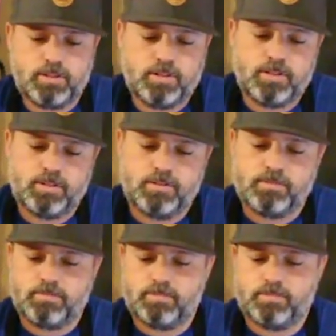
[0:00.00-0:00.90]

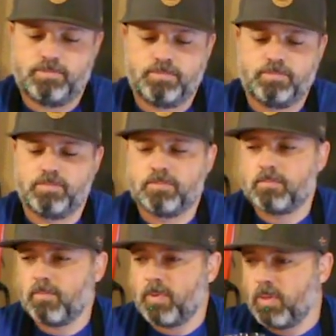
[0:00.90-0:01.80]

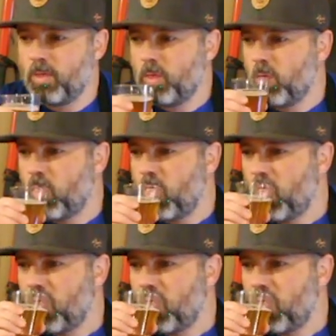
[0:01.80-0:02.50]
(not speaking)